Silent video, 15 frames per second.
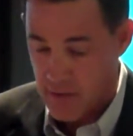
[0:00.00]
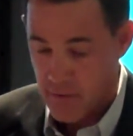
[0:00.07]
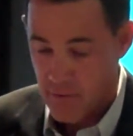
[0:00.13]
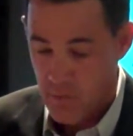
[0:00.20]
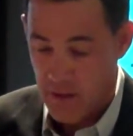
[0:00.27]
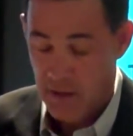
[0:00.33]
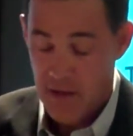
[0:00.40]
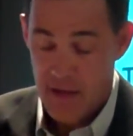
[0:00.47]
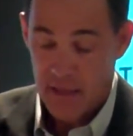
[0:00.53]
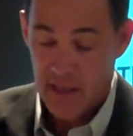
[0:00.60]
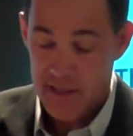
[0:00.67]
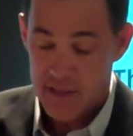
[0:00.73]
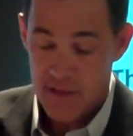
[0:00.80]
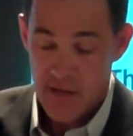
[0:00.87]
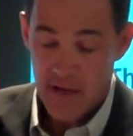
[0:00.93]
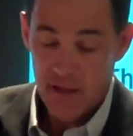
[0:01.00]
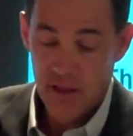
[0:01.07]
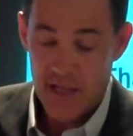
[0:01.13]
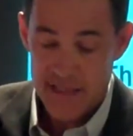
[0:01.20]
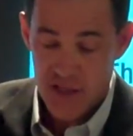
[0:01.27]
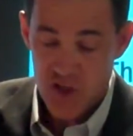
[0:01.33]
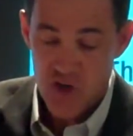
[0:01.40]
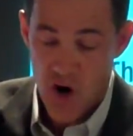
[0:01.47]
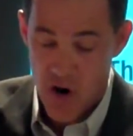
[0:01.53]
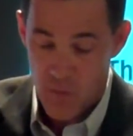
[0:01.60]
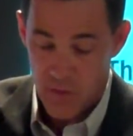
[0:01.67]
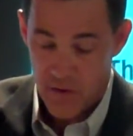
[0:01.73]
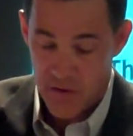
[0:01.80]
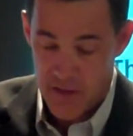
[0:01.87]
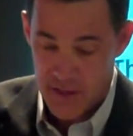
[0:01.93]
Well, let's start
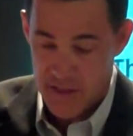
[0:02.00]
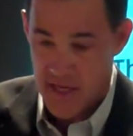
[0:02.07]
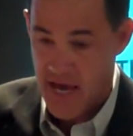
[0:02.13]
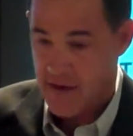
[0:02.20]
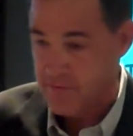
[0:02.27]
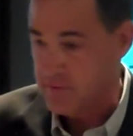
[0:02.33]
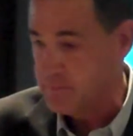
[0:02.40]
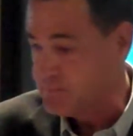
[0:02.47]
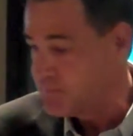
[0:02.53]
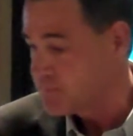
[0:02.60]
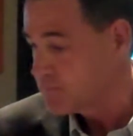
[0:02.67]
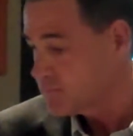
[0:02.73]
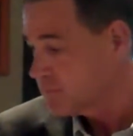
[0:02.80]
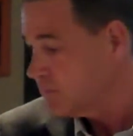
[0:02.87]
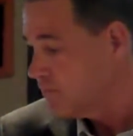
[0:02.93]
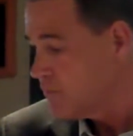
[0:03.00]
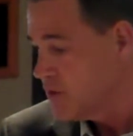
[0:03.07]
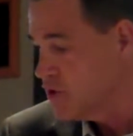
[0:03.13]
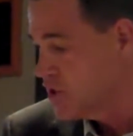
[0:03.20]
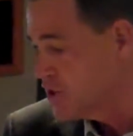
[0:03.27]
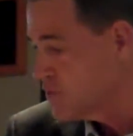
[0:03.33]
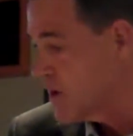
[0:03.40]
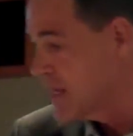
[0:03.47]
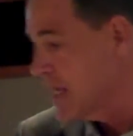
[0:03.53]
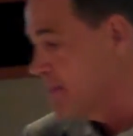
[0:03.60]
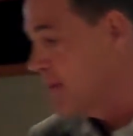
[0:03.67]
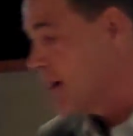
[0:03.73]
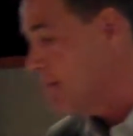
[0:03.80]
with this, Kevin, just so I get my